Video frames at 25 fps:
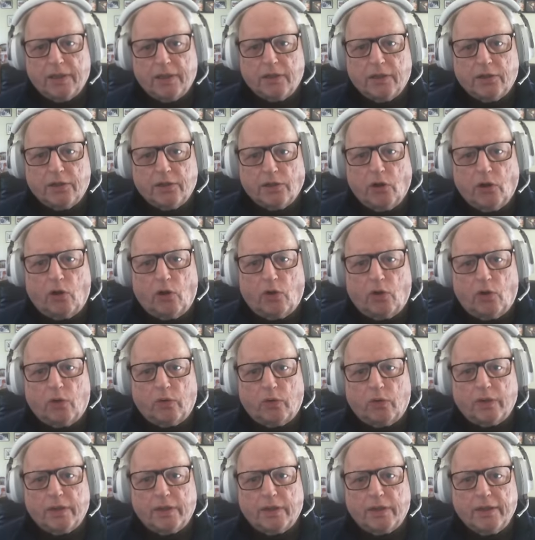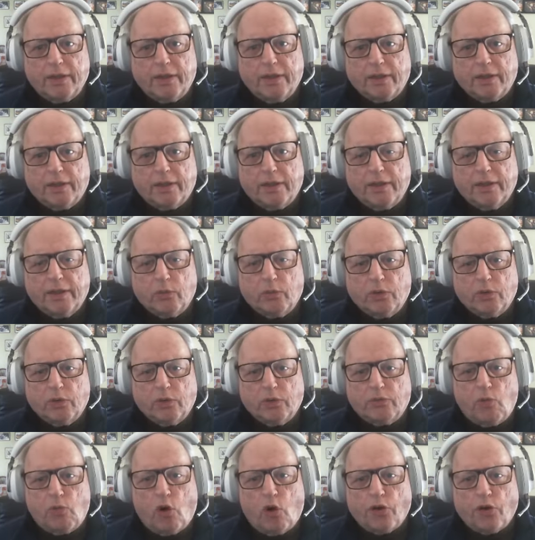So it was
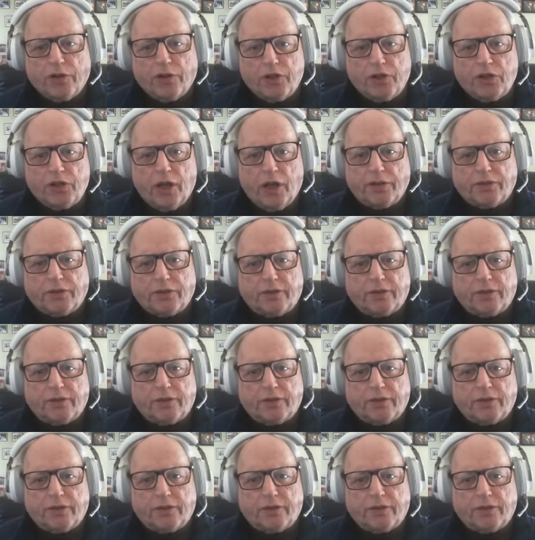more than just